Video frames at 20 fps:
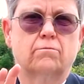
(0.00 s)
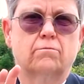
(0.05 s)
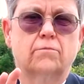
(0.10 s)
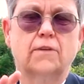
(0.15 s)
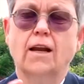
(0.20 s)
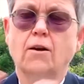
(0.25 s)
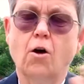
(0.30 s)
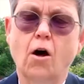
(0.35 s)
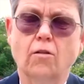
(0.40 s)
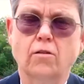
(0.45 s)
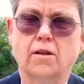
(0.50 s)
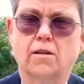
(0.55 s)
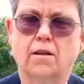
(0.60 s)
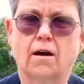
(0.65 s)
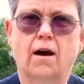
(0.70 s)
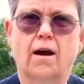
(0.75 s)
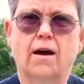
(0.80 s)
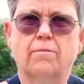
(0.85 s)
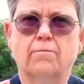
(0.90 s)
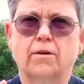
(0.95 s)
Not all the
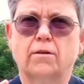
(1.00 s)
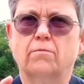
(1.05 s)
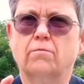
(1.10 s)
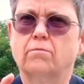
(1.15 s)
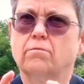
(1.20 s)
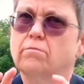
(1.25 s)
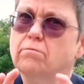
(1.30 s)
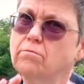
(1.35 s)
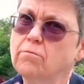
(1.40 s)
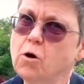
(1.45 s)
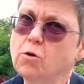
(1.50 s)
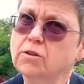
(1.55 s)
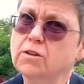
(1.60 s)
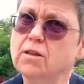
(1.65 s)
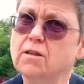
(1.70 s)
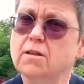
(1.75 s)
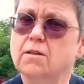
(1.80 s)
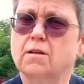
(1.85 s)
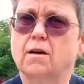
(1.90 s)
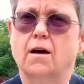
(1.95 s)
time, but most
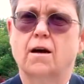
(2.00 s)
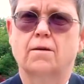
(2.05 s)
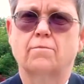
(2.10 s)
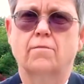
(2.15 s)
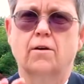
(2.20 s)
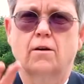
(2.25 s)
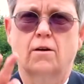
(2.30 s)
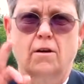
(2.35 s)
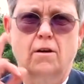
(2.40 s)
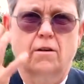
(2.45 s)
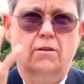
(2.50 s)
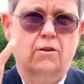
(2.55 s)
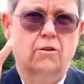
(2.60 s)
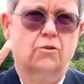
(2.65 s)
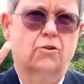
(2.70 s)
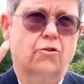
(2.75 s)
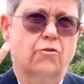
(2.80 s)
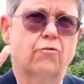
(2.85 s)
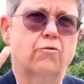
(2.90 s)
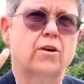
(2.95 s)
of the time
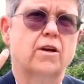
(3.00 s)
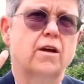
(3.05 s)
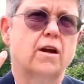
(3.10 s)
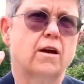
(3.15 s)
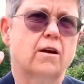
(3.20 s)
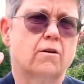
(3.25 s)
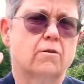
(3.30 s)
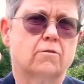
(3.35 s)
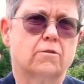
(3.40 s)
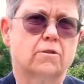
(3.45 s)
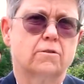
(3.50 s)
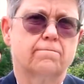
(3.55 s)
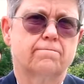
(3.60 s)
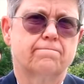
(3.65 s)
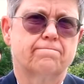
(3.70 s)
there's 3 heirs.